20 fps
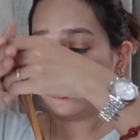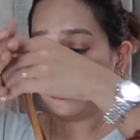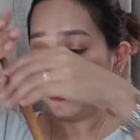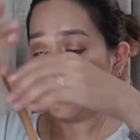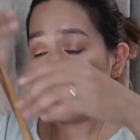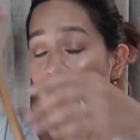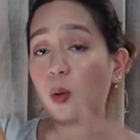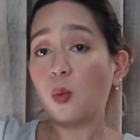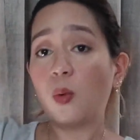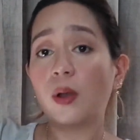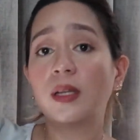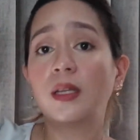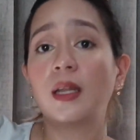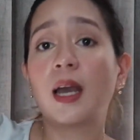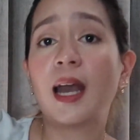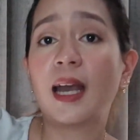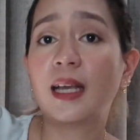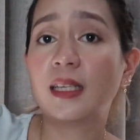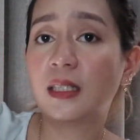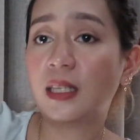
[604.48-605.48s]
that one
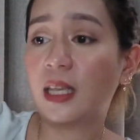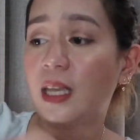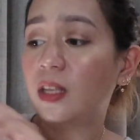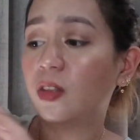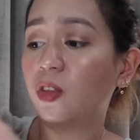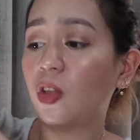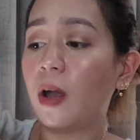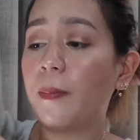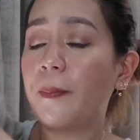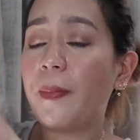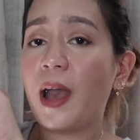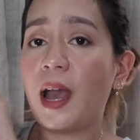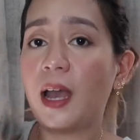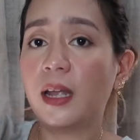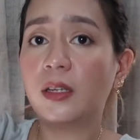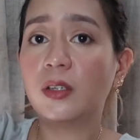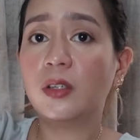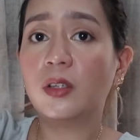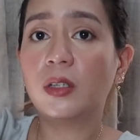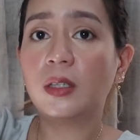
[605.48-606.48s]
has a top
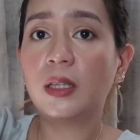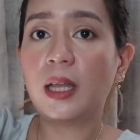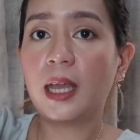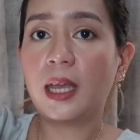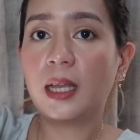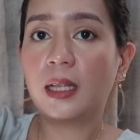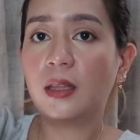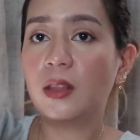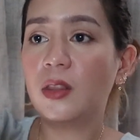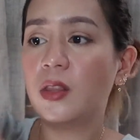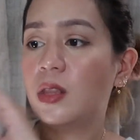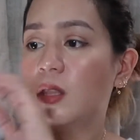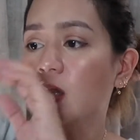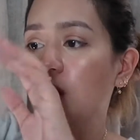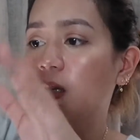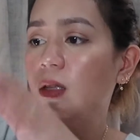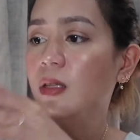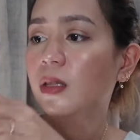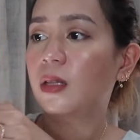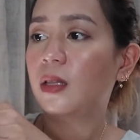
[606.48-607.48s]
handle and
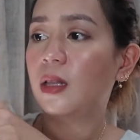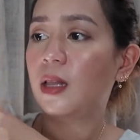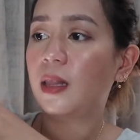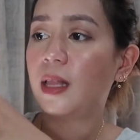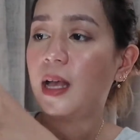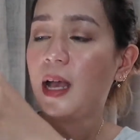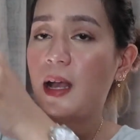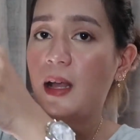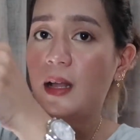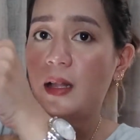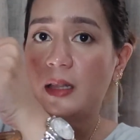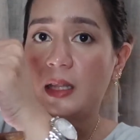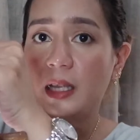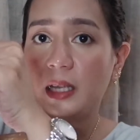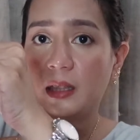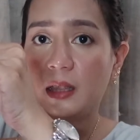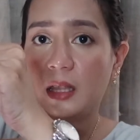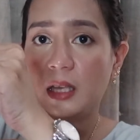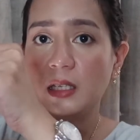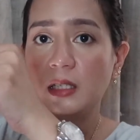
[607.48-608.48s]

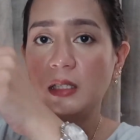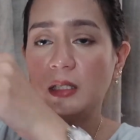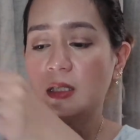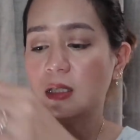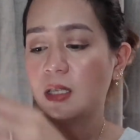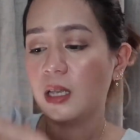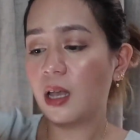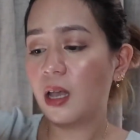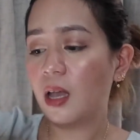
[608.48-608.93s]
like this.